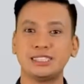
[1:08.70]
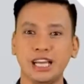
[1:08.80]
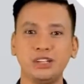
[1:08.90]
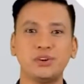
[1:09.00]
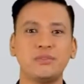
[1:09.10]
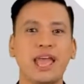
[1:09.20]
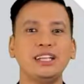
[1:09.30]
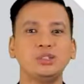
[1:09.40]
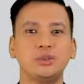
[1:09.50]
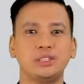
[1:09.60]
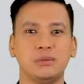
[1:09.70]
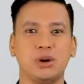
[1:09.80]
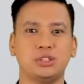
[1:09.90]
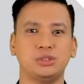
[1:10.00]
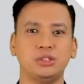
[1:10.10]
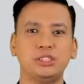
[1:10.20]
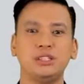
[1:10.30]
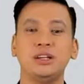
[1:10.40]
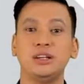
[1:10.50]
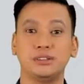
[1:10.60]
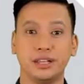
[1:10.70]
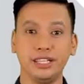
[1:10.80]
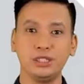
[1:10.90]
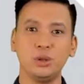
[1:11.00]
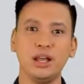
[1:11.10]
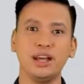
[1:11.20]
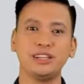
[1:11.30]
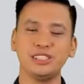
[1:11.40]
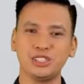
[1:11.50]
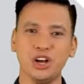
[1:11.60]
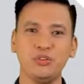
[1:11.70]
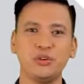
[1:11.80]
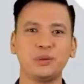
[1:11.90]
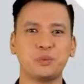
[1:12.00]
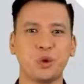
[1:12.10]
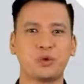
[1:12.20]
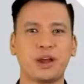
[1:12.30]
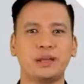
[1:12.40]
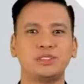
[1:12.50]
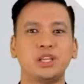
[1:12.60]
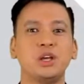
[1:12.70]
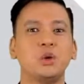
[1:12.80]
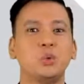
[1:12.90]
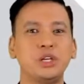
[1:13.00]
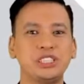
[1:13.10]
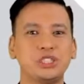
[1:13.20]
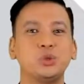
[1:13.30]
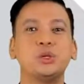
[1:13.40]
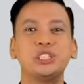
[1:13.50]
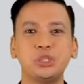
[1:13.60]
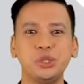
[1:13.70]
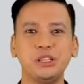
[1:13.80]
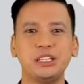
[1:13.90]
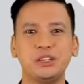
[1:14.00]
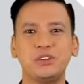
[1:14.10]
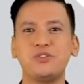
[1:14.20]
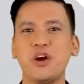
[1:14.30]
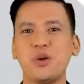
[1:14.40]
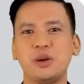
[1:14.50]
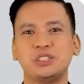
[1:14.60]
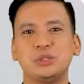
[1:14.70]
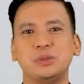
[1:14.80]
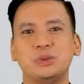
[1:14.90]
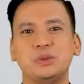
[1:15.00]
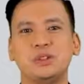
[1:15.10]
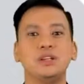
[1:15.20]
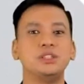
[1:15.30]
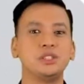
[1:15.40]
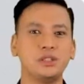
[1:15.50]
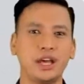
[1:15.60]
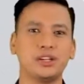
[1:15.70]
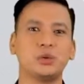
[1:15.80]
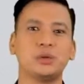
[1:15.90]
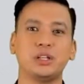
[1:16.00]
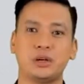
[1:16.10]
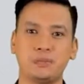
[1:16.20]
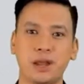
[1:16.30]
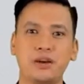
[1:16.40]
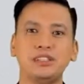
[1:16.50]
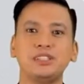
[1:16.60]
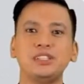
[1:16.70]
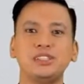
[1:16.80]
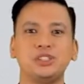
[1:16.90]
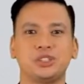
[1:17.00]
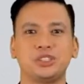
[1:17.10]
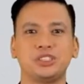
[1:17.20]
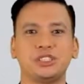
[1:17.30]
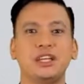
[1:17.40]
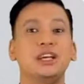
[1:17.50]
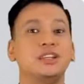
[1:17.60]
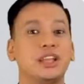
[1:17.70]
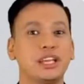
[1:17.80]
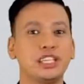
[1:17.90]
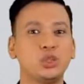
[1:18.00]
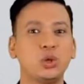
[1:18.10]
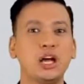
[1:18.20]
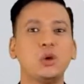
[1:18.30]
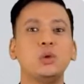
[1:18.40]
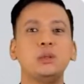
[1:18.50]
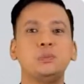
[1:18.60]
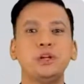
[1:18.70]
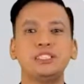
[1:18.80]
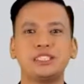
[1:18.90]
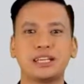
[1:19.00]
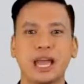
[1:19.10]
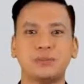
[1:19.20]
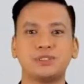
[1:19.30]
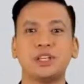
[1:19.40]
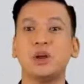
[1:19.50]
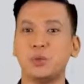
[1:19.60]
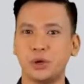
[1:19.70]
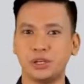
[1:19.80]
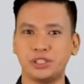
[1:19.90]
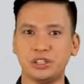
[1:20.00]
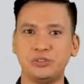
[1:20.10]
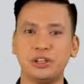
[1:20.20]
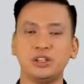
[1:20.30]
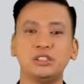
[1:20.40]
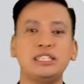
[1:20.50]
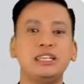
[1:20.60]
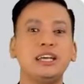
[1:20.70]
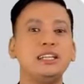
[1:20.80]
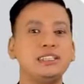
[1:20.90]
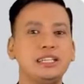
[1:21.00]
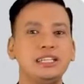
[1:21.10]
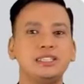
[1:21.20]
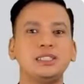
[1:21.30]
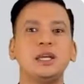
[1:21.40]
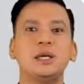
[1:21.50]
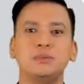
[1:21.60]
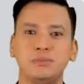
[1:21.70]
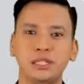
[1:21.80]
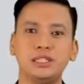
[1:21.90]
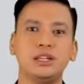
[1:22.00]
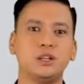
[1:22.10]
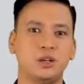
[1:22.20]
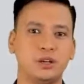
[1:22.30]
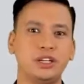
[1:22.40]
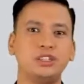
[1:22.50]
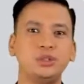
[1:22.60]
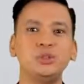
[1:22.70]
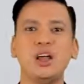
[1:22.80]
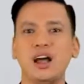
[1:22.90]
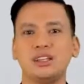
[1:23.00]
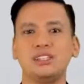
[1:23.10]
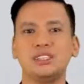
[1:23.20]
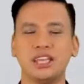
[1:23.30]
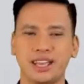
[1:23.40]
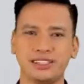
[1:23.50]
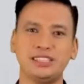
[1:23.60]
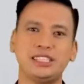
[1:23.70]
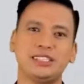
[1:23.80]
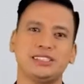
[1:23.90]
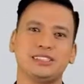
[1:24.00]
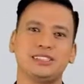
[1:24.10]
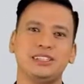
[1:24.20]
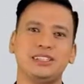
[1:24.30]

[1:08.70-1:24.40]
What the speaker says: Aside from answering the modules, the ETULay is offering programs which you will surely look forward to. Together with our parents and teachers, the ETULay will bridge the gaps where difficulty and ease meet in learning new knowledge and skills.